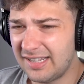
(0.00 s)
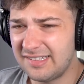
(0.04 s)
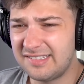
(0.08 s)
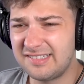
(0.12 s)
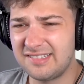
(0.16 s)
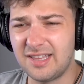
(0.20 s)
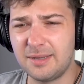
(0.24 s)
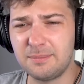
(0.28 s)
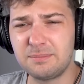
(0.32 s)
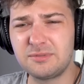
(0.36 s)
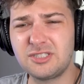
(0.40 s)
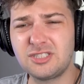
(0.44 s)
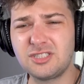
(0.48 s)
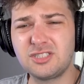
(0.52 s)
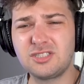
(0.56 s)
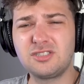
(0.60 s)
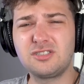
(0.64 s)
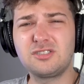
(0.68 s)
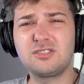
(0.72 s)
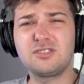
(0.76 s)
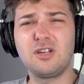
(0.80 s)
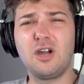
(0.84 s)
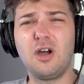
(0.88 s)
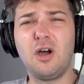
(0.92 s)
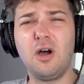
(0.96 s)
I slept
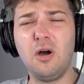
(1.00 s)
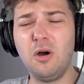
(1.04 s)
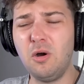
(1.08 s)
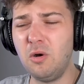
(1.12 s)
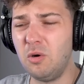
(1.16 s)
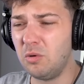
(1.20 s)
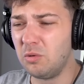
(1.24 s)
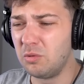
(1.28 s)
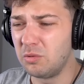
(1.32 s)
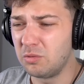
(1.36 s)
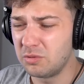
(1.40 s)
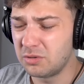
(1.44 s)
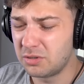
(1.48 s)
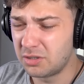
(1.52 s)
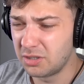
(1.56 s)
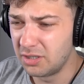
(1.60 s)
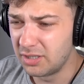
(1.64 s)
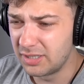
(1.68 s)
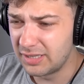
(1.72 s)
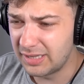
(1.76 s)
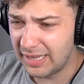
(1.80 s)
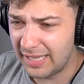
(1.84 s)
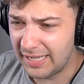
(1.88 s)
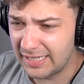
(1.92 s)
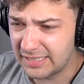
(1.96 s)
so
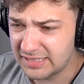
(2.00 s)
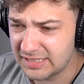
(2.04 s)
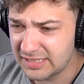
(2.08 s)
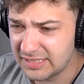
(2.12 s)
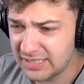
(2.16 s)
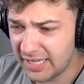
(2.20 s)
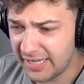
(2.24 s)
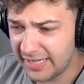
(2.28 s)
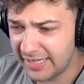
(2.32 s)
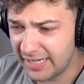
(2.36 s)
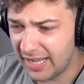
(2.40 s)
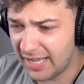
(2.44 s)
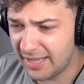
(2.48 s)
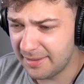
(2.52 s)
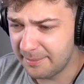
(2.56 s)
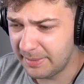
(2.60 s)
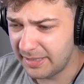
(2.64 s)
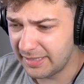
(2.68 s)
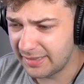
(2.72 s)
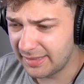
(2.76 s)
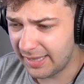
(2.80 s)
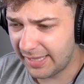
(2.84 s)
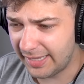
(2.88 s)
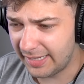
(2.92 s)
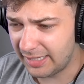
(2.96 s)
good last night. I
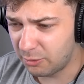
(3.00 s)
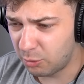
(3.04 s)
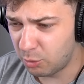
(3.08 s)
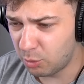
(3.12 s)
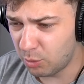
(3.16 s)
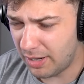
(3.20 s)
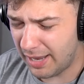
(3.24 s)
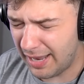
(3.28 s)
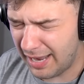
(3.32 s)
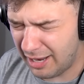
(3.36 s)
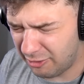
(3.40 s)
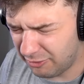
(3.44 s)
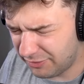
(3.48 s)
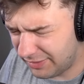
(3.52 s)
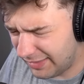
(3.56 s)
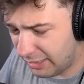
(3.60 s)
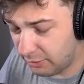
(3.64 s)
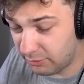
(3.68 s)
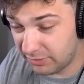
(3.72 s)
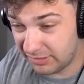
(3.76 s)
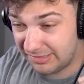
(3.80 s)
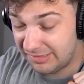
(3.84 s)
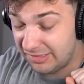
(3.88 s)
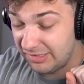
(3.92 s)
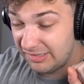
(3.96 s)
mean, like, wow, that
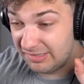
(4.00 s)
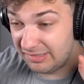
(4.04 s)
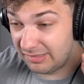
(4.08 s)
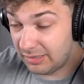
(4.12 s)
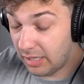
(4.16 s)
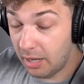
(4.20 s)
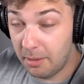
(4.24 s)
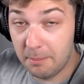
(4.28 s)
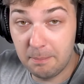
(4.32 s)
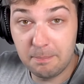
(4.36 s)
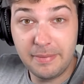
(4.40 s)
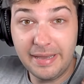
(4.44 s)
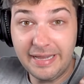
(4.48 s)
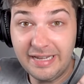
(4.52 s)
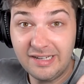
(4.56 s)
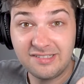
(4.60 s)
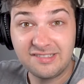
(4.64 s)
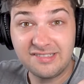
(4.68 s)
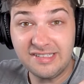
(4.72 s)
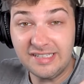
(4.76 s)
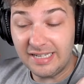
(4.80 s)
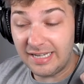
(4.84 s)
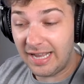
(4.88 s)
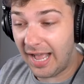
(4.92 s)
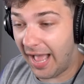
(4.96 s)
was just
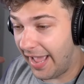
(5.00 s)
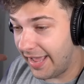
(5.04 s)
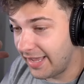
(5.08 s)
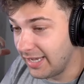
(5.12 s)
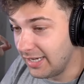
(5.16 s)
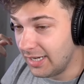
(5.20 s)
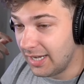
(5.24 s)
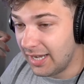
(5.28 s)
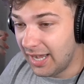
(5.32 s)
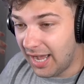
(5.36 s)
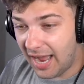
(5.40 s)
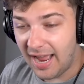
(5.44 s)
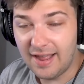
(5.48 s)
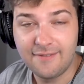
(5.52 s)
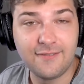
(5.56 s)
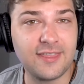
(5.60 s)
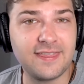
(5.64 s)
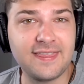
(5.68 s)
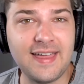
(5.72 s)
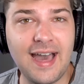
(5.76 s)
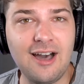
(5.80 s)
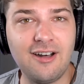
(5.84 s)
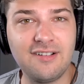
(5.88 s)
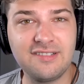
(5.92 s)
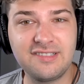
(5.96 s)
amazing. I, I have a
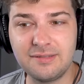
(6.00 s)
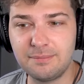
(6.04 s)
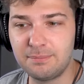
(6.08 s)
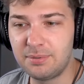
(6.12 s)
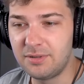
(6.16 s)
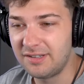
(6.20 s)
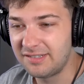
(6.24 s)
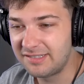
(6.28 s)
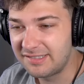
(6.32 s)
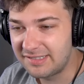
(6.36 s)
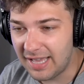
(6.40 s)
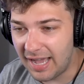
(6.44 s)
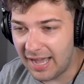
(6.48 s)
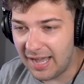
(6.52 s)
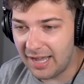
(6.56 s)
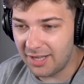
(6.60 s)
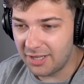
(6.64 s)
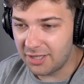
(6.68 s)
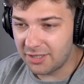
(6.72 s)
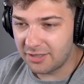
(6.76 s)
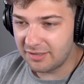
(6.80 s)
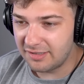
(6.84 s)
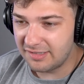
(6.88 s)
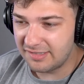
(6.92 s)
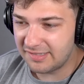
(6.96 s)
thousand plus
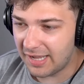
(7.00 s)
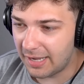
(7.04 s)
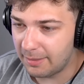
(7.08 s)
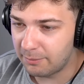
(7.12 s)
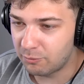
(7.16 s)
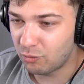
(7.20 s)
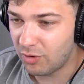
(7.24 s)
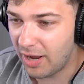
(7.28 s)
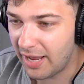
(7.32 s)
dollars. I'm